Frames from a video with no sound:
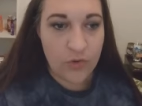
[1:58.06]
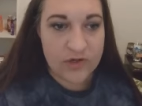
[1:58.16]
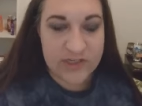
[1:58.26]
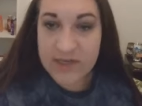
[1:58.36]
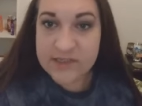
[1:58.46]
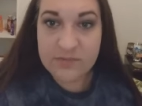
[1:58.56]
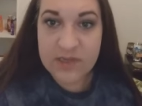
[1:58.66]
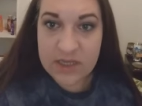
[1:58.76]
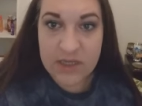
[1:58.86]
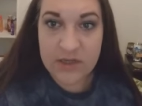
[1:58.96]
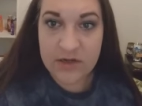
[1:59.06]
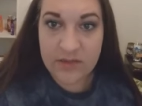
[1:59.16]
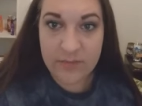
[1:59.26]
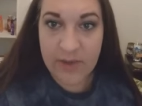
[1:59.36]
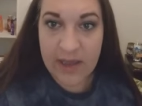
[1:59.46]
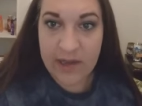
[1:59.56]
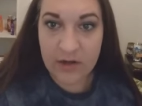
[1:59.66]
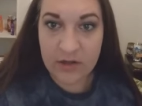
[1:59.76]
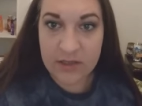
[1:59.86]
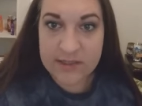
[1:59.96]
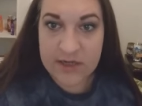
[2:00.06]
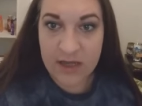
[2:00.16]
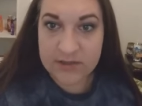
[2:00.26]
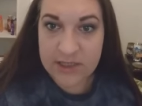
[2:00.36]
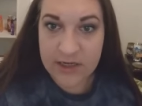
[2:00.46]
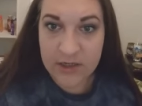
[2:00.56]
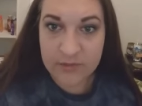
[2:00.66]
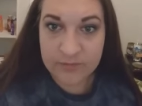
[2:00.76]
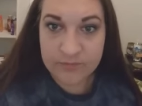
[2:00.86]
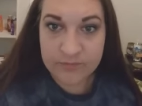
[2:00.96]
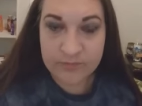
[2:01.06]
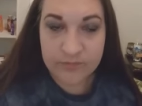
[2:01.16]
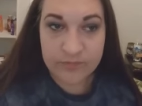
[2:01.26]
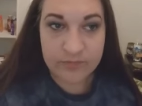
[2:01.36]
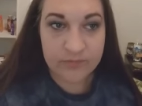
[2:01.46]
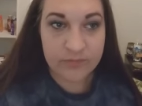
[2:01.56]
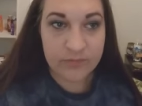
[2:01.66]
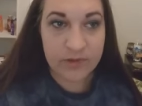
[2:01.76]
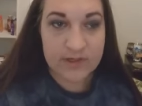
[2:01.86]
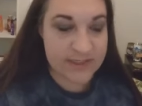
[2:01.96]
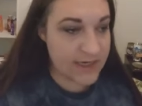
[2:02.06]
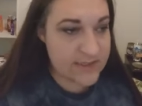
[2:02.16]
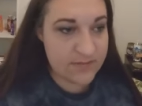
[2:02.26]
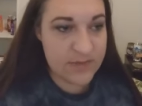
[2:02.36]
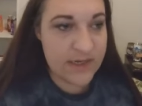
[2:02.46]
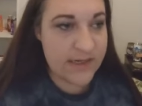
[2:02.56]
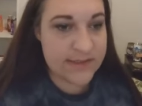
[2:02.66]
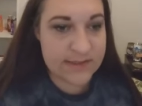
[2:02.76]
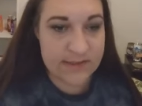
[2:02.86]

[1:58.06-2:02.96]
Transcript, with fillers: Doesn't mean the battle is not there doesn't mean it's